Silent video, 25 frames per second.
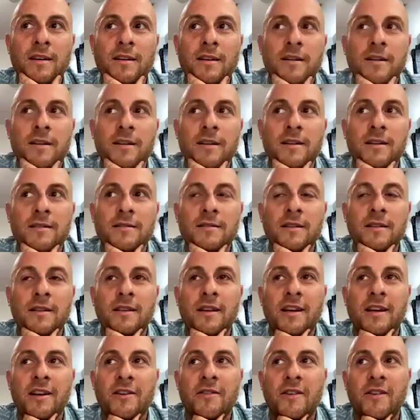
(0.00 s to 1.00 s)
you're
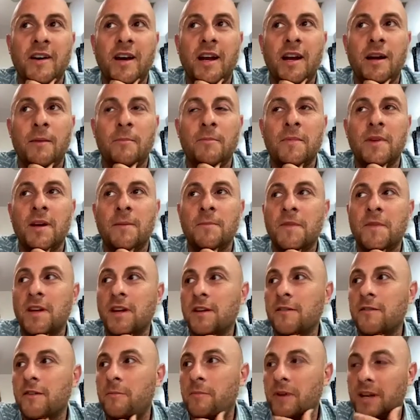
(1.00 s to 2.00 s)
right. I'm thinking
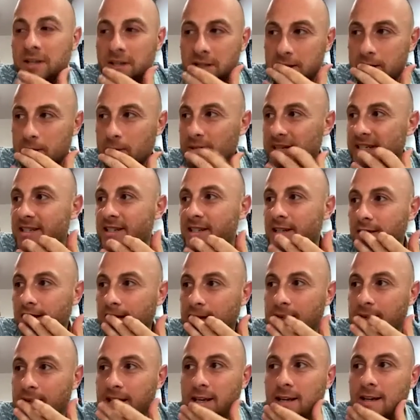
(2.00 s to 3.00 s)
of a patient
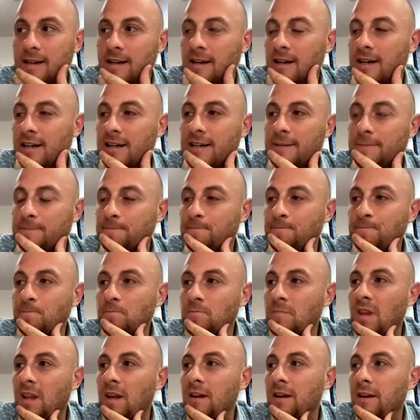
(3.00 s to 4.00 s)
recently. It
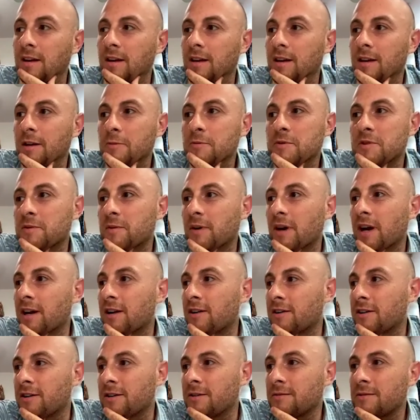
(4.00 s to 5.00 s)
was, I
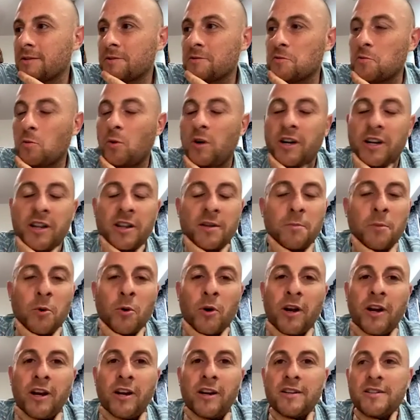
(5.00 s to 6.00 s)
don't know, it was 1 a.m.
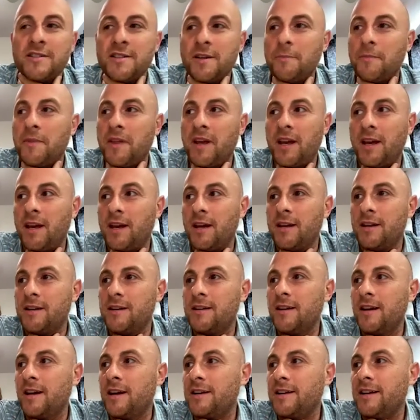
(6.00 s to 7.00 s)
or something, and
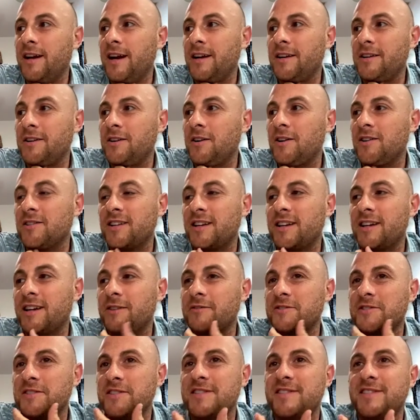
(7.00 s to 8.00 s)
I had gotten called in. I
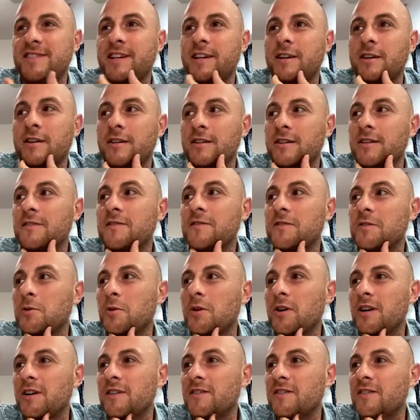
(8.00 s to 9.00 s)
was just sitting on the
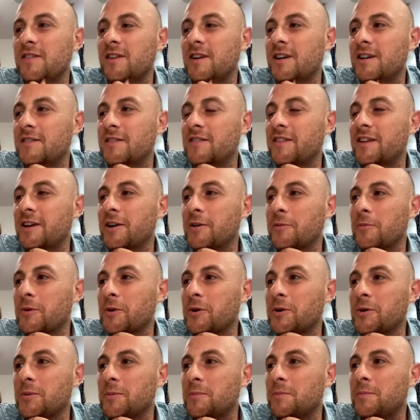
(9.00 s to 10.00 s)
floor of their
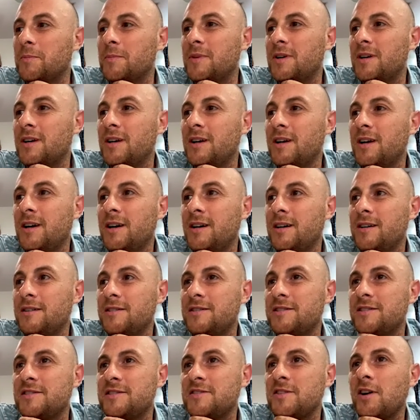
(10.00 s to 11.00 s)
room,
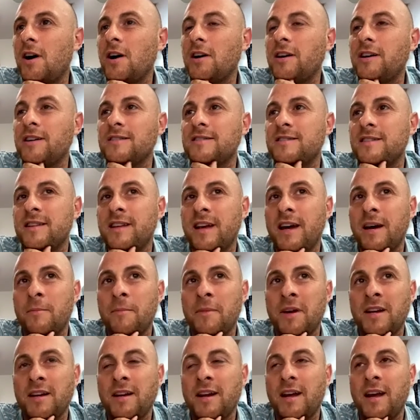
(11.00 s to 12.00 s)
just talking to
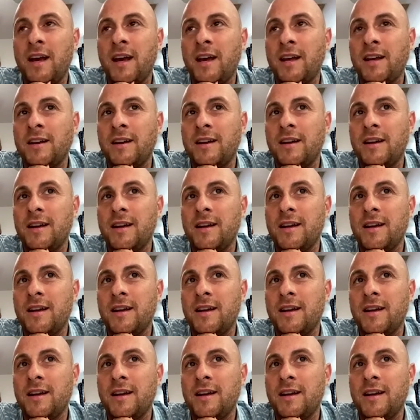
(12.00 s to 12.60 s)
them, and